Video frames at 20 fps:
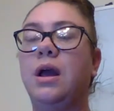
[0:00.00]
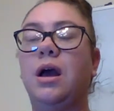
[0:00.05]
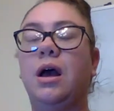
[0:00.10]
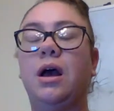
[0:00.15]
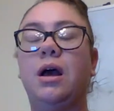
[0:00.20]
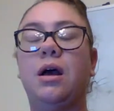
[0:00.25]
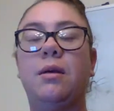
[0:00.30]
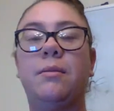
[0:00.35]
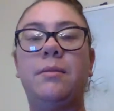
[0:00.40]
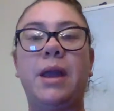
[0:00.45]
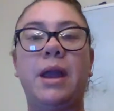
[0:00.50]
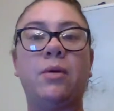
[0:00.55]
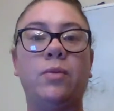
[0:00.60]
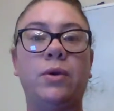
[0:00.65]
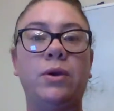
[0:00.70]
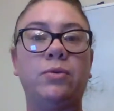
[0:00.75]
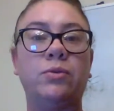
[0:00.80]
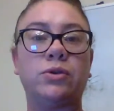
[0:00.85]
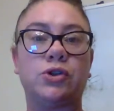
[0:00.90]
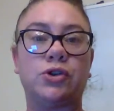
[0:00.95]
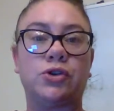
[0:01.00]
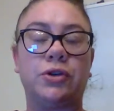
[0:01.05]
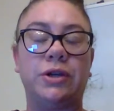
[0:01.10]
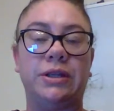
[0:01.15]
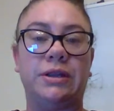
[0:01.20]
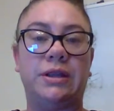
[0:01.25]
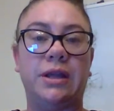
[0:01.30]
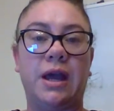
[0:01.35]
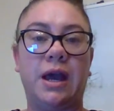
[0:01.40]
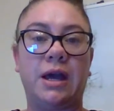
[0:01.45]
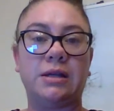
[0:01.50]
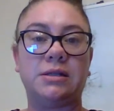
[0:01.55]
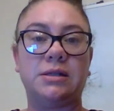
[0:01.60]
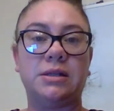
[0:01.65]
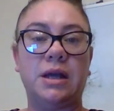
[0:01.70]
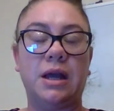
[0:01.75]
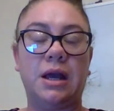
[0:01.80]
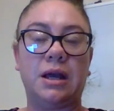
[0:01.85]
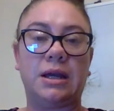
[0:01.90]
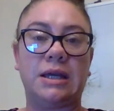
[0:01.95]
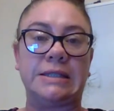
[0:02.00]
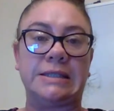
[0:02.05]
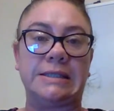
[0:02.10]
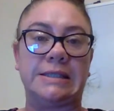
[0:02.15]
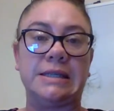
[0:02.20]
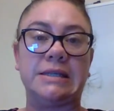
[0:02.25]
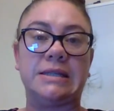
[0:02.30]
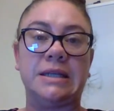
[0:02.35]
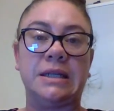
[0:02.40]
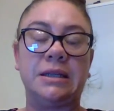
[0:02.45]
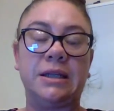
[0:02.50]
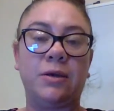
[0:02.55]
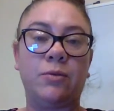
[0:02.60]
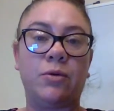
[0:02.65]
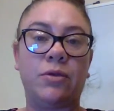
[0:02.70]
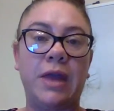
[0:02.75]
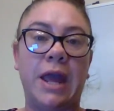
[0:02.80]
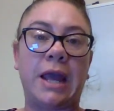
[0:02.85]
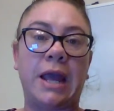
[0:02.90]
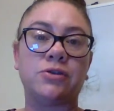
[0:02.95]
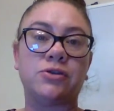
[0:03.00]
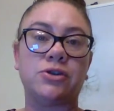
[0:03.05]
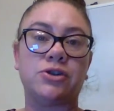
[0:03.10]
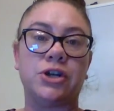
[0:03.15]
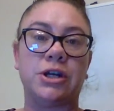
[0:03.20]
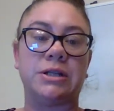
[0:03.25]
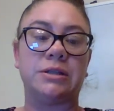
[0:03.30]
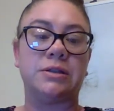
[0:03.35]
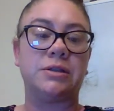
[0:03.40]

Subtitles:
and we will treat that consistently with androgens.